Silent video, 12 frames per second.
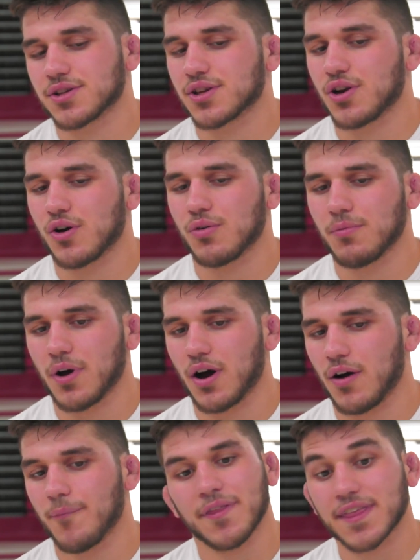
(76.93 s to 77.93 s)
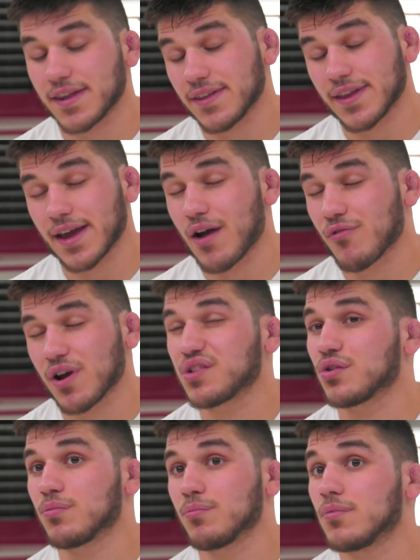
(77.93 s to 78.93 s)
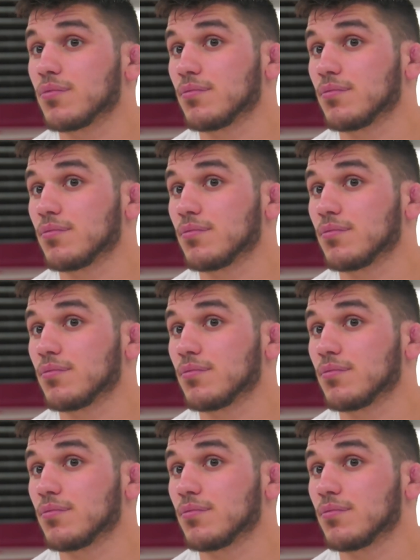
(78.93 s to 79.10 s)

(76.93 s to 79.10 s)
you know. At the end of the day, I've wrestled